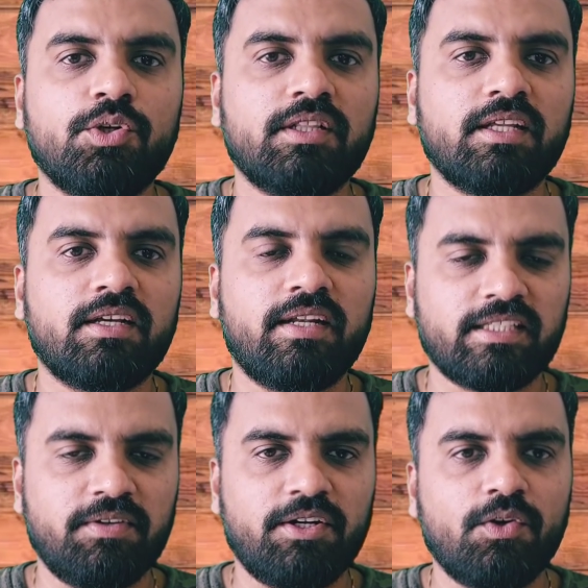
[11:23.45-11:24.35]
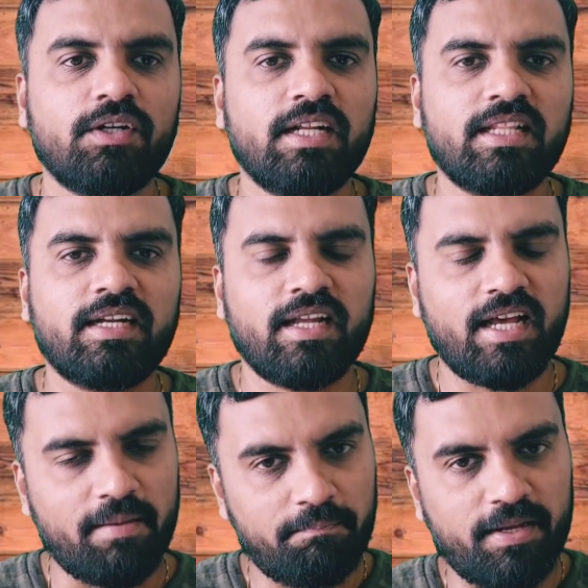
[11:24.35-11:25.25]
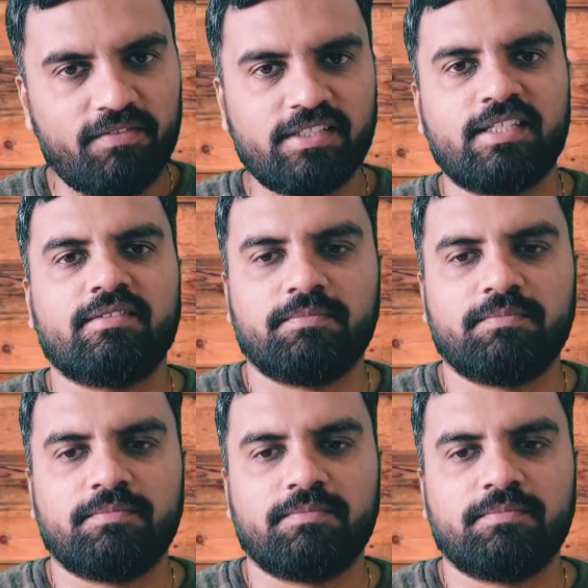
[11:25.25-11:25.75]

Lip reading: See you in the next video. Till then, happy